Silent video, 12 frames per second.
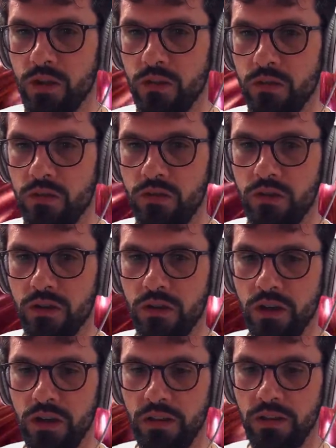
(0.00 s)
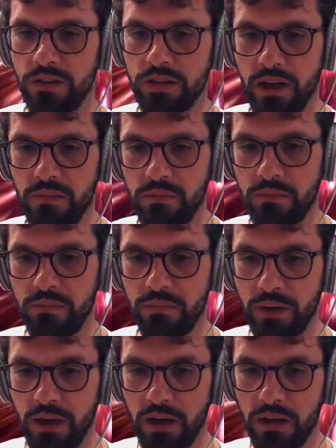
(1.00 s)
do it on another time.
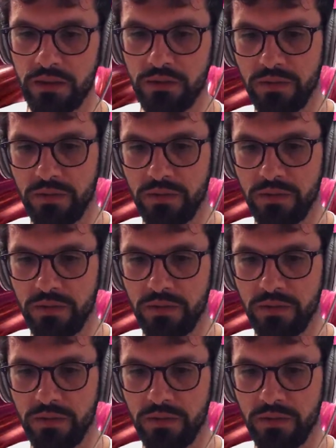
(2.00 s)
But